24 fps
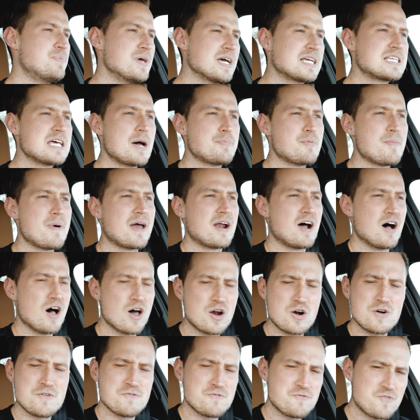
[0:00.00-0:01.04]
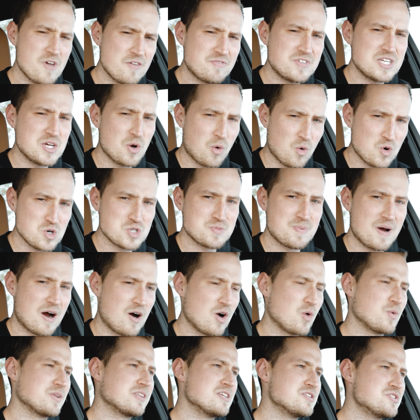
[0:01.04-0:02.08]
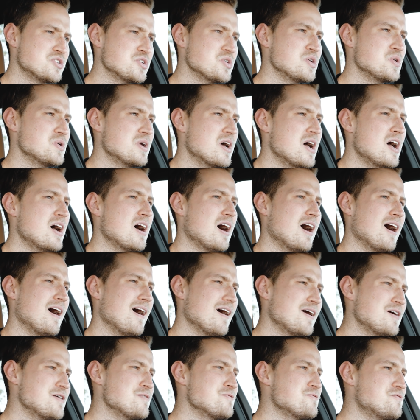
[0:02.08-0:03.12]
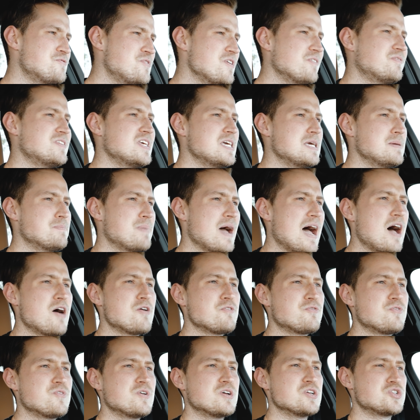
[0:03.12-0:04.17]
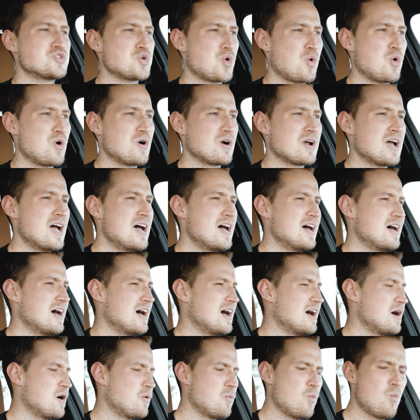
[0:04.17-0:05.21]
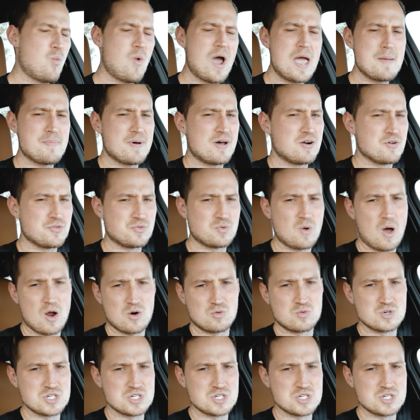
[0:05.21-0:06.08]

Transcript: picked up about 150 horsepower with the tune, 150 pound-foot of torque, way better throttle